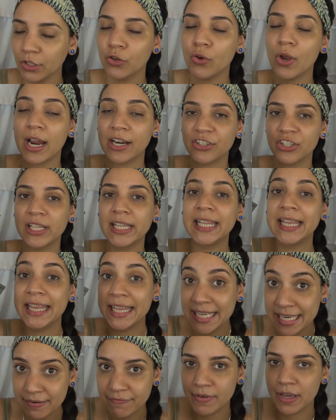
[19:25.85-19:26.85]
You actually
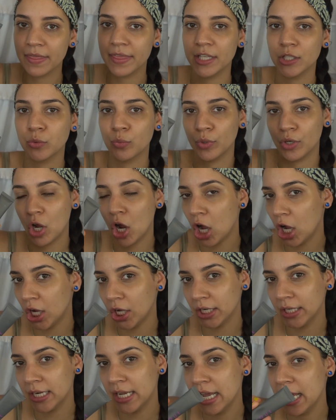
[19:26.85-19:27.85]
leave this one
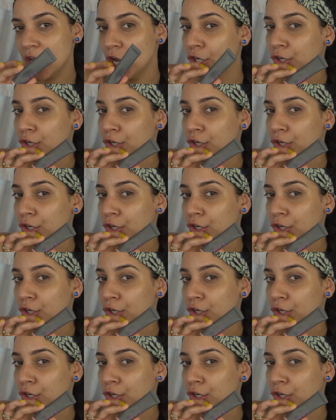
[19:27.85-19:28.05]
on,